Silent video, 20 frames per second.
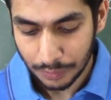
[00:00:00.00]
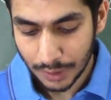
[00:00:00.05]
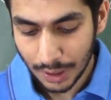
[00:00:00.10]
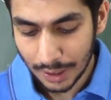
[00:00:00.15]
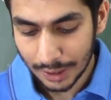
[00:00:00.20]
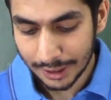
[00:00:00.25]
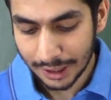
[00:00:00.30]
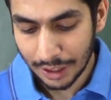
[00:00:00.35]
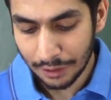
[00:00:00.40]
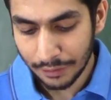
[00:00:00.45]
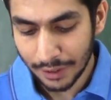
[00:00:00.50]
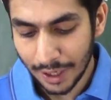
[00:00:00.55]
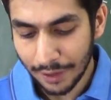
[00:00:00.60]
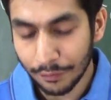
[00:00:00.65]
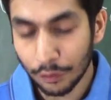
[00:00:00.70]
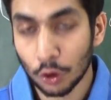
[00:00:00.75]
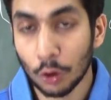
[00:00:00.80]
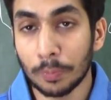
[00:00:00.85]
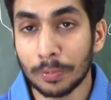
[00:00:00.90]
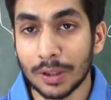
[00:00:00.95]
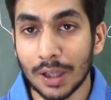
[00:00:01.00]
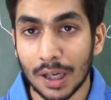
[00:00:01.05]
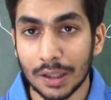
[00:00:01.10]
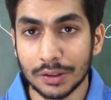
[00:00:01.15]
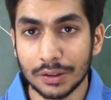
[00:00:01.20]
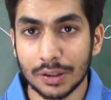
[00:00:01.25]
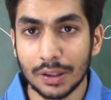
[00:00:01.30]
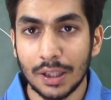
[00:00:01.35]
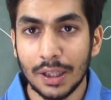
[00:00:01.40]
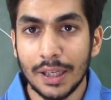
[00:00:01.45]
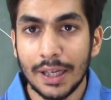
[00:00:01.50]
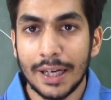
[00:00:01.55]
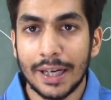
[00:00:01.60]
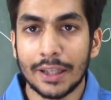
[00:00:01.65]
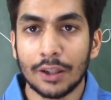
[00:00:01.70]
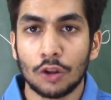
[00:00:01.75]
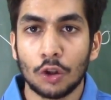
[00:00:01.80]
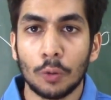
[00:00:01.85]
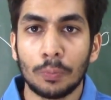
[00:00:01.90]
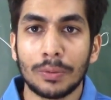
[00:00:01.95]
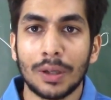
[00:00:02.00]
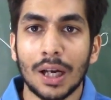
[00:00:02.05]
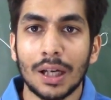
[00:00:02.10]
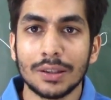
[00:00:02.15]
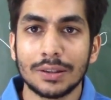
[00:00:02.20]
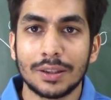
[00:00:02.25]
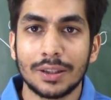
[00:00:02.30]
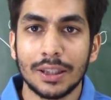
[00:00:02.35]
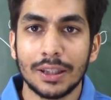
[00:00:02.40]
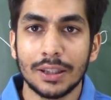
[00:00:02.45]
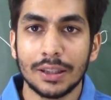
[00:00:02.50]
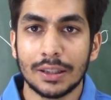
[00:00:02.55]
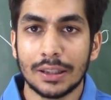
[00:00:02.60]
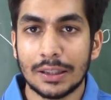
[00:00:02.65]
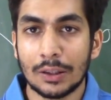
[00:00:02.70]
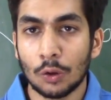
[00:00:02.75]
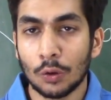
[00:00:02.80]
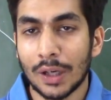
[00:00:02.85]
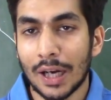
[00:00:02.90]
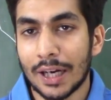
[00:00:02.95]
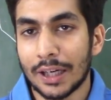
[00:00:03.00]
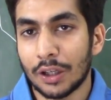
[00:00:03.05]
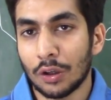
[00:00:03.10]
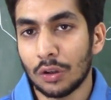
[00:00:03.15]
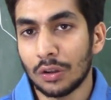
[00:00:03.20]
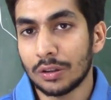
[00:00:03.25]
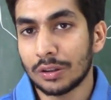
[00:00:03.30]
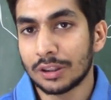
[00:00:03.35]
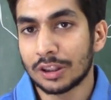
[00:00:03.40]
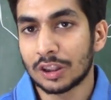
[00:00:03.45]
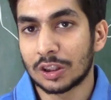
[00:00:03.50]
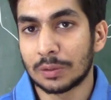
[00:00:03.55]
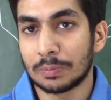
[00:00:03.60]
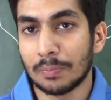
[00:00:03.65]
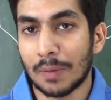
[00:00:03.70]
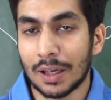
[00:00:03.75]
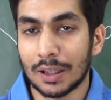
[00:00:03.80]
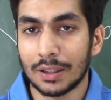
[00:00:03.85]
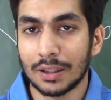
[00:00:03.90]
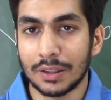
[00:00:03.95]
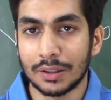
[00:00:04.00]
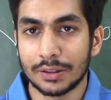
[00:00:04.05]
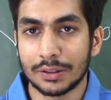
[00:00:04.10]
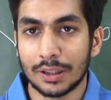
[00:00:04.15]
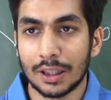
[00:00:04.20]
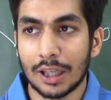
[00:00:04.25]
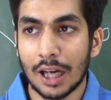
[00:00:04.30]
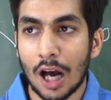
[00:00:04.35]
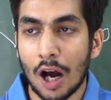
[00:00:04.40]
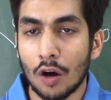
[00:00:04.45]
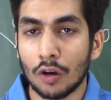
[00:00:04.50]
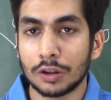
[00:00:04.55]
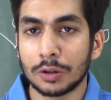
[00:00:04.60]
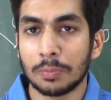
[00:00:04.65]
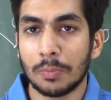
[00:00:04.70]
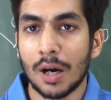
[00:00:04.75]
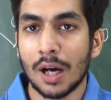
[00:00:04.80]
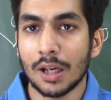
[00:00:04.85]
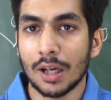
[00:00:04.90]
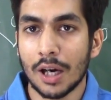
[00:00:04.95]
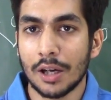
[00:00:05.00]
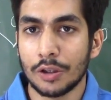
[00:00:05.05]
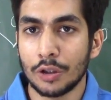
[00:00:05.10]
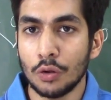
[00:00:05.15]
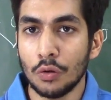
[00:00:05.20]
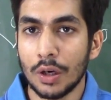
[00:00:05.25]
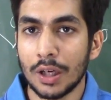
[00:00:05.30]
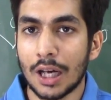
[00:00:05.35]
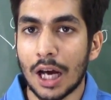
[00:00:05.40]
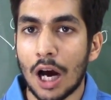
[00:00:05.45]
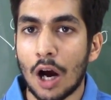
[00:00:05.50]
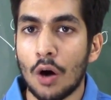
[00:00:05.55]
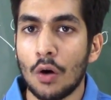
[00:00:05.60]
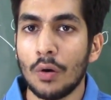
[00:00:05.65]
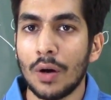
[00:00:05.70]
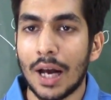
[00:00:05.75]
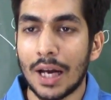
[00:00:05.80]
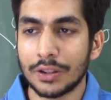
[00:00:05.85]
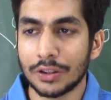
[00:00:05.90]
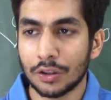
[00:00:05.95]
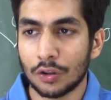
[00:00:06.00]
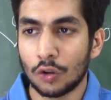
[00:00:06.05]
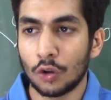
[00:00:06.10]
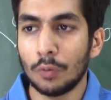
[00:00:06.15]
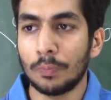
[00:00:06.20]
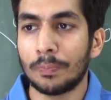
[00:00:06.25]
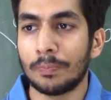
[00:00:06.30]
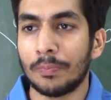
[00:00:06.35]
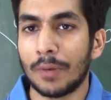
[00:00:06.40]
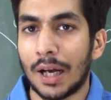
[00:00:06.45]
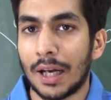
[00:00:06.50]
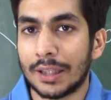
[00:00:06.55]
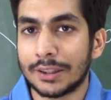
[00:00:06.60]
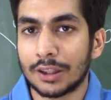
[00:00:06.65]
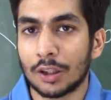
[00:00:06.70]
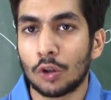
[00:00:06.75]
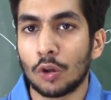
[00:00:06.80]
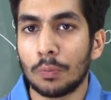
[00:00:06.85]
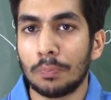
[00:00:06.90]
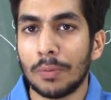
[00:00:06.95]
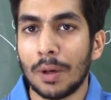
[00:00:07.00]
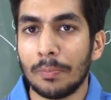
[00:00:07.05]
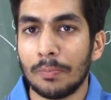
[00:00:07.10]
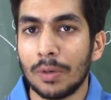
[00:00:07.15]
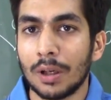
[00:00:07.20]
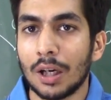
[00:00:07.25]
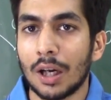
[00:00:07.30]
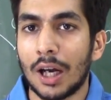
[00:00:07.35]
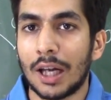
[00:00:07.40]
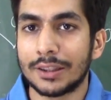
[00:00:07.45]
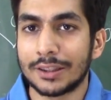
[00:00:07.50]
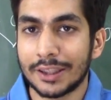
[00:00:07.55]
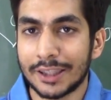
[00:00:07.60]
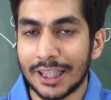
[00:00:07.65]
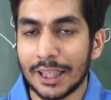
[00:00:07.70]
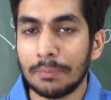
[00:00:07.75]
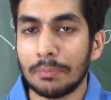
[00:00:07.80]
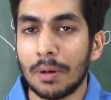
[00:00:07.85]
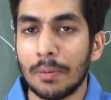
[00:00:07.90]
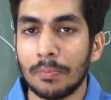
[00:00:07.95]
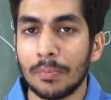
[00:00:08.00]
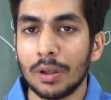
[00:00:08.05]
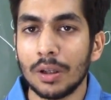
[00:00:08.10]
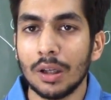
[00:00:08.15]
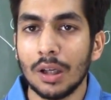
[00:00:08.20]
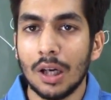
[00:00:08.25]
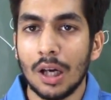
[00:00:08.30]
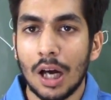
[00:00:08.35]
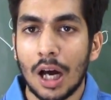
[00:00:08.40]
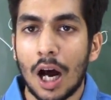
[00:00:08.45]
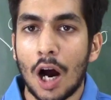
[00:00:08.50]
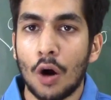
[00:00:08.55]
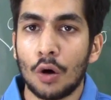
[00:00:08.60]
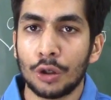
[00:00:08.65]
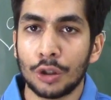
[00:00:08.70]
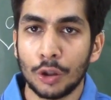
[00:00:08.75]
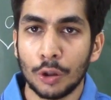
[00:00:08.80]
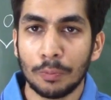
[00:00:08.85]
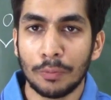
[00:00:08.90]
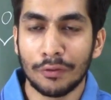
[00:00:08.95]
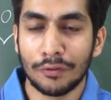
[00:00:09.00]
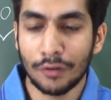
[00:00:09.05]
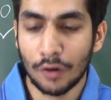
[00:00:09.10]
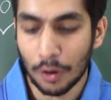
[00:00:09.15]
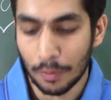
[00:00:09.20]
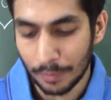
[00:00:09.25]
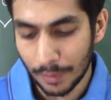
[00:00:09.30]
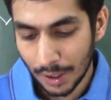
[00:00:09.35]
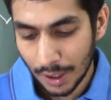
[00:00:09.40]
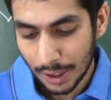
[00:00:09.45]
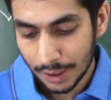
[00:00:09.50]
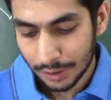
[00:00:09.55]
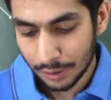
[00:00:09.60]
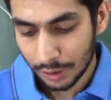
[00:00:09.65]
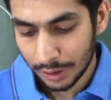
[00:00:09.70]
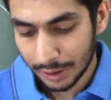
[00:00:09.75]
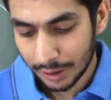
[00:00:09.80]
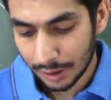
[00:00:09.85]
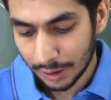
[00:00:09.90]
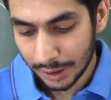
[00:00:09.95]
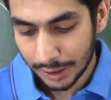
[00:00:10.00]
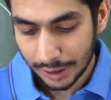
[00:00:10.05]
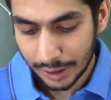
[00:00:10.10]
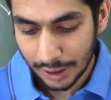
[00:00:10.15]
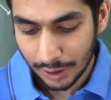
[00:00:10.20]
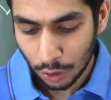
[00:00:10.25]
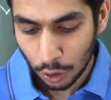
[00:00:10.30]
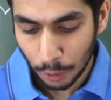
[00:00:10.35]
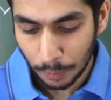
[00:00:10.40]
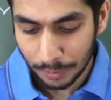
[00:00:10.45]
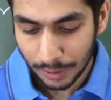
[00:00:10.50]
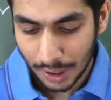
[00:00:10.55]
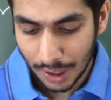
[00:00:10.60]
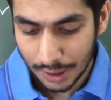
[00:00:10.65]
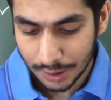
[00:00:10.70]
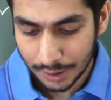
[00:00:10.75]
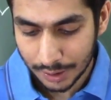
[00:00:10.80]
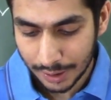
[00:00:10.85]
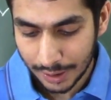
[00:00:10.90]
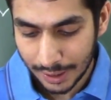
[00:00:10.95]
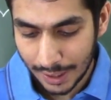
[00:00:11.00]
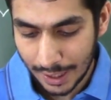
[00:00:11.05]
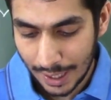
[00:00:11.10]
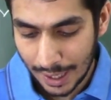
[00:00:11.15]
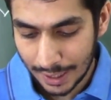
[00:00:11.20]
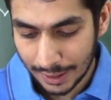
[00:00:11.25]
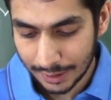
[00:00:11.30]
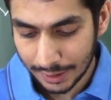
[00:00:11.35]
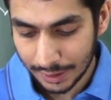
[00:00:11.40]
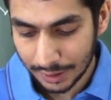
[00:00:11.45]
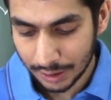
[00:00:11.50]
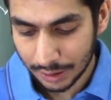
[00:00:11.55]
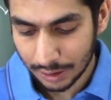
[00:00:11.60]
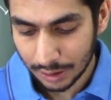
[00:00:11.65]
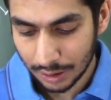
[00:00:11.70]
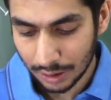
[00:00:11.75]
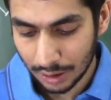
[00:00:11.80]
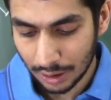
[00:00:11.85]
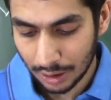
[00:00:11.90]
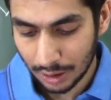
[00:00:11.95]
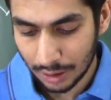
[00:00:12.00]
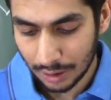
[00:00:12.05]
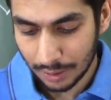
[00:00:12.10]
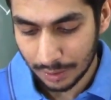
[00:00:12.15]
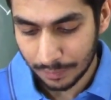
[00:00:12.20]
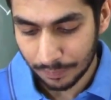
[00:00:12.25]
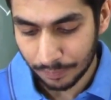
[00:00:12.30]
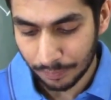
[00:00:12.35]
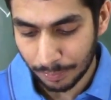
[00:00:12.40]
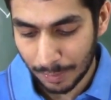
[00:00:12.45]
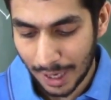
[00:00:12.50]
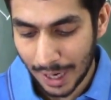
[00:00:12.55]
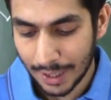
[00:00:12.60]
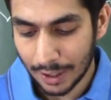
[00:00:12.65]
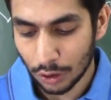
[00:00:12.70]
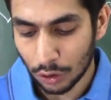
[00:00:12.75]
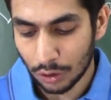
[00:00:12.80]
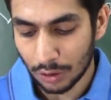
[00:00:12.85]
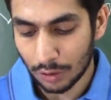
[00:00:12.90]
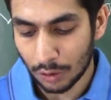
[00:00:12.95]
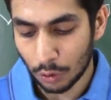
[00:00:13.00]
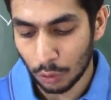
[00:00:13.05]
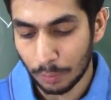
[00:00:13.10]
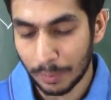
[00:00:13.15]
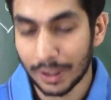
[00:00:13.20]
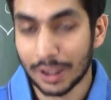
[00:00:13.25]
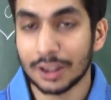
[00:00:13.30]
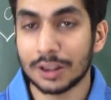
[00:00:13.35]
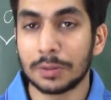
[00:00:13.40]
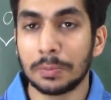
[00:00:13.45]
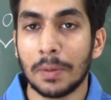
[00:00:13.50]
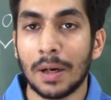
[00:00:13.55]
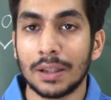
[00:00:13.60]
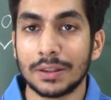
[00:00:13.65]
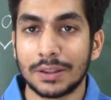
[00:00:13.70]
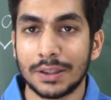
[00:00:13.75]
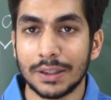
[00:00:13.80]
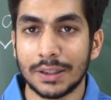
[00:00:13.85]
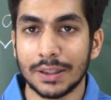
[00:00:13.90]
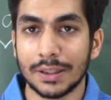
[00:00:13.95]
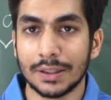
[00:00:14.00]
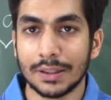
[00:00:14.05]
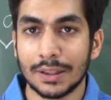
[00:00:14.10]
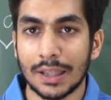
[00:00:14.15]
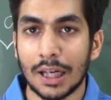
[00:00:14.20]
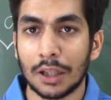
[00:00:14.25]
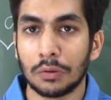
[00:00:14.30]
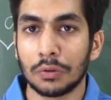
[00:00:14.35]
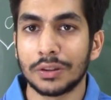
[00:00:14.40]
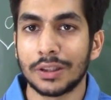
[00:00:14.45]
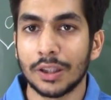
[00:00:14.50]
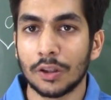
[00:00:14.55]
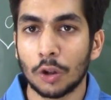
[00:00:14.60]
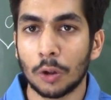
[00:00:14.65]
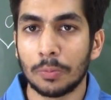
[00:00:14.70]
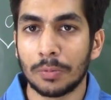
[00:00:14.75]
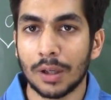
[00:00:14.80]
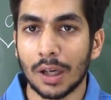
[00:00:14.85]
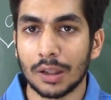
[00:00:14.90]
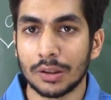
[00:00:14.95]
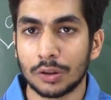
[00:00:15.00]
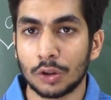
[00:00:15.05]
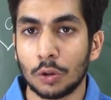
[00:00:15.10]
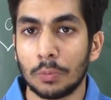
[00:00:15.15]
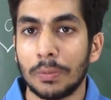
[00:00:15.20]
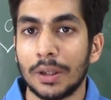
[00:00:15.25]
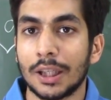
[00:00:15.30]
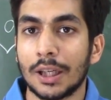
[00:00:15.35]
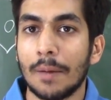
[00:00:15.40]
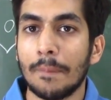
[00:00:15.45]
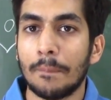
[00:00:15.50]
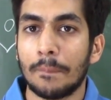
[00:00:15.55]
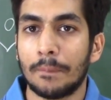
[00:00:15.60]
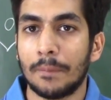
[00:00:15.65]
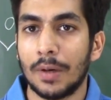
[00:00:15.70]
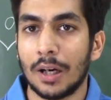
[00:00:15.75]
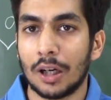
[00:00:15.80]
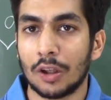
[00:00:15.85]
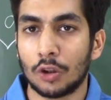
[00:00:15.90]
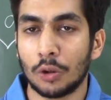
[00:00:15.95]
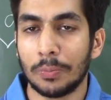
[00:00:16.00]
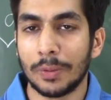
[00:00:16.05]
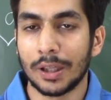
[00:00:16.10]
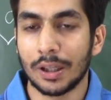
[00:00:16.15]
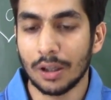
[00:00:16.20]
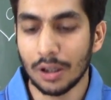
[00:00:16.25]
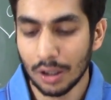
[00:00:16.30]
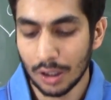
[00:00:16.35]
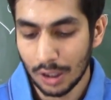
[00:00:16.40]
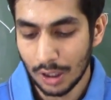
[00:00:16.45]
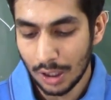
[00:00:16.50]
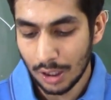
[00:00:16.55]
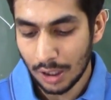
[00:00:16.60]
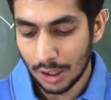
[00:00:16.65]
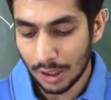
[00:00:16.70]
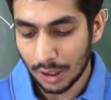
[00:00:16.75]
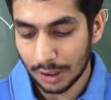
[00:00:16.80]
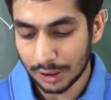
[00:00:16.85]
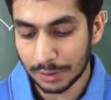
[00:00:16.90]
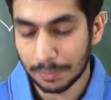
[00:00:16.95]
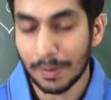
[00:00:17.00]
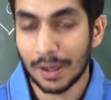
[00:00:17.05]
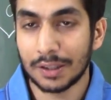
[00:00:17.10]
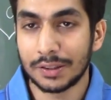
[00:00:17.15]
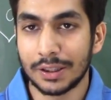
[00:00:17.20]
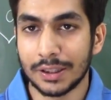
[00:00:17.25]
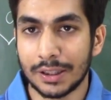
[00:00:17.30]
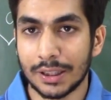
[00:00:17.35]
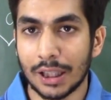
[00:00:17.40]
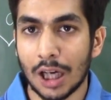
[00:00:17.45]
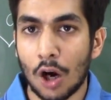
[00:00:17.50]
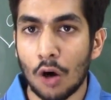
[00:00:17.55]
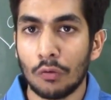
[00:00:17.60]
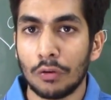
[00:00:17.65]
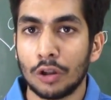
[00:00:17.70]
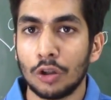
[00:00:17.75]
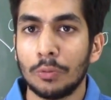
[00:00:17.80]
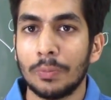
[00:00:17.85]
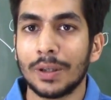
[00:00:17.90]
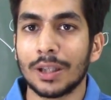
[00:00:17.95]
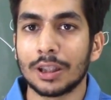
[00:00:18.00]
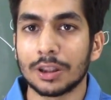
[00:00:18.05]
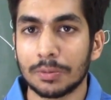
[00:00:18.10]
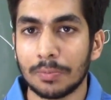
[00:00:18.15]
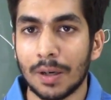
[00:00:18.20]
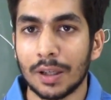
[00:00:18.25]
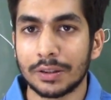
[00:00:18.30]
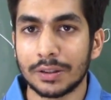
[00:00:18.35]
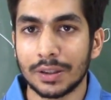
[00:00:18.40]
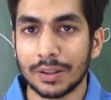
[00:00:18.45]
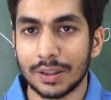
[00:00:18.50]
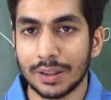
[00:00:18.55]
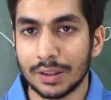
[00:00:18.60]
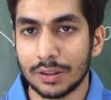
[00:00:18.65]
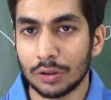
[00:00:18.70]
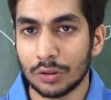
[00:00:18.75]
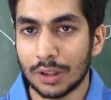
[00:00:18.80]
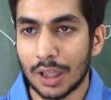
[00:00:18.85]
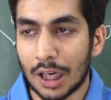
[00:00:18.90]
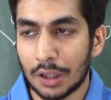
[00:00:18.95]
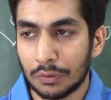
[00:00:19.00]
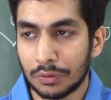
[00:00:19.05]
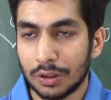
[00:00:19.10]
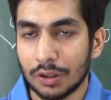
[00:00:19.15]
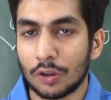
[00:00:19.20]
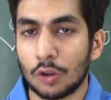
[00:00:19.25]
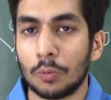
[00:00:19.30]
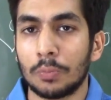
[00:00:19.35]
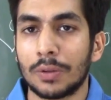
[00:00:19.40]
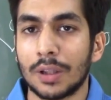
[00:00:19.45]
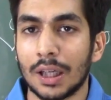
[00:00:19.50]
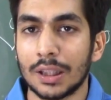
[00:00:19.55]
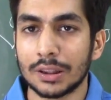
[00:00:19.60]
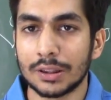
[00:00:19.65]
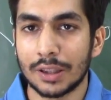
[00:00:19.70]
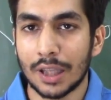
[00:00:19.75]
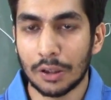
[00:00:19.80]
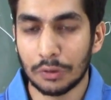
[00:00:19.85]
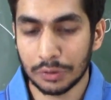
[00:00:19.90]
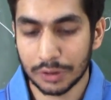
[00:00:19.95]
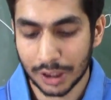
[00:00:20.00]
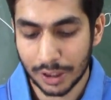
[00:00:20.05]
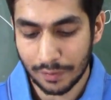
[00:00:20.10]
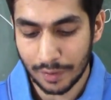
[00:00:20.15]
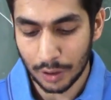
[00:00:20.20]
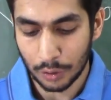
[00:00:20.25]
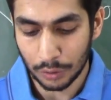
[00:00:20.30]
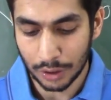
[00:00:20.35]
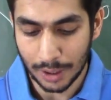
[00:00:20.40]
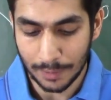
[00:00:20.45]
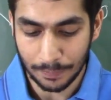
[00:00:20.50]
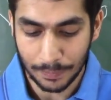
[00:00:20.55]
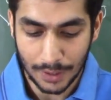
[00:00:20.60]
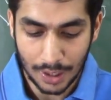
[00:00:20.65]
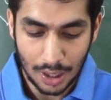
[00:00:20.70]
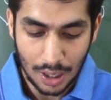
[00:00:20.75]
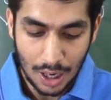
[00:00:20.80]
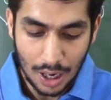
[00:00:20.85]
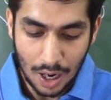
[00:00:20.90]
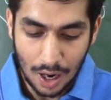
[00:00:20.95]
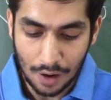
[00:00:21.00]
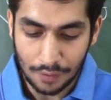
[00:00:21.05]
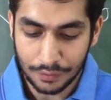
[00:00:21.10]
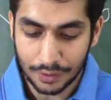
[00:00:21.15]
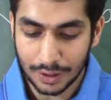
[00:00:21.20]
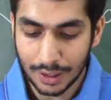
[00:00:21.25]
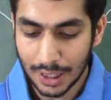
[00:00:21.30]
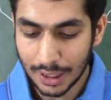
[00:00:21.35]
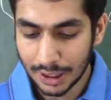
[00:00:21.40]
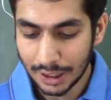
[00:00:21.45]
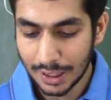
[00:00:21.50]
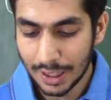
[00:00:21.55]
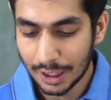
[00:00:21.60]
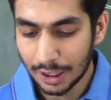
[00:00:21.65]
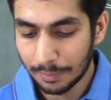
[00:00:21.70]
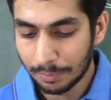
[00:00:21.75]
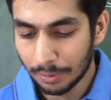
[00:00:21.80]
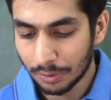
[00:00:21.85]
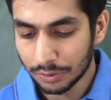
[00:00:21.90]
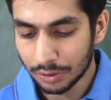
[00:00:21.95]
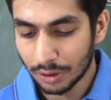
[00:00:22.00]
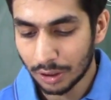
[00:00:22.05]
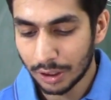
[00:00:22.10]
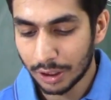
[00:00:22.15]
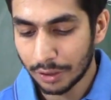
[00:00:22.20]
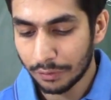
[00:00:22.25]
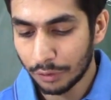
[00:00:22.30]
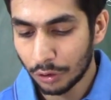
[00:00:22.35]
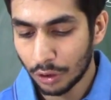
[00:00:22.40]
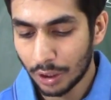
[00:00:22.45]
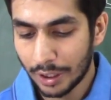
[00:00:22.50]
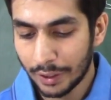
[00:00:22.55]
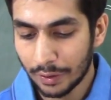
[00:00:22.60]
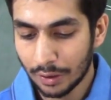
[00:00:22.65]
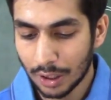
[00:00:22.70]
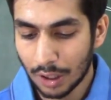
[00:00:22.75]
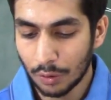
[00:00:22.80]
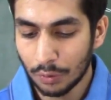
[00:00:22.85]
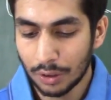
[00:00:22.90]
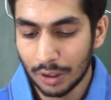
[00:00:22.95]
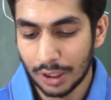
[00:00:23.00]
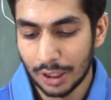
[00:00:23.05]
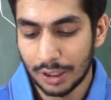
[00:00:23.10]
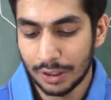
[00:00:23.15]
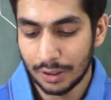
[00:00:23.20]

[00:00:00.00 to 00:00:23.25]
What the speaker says: Then we have group task. In group task, they look at your smartness, that how smart are you and how as a group member, as a team member, how do you perform. So in their group task, they had this plan to make a smart city. That was their group task, to make a smart city. How will you make a smart city? So that was a group task that was given to them. After that, he had a personal interview round.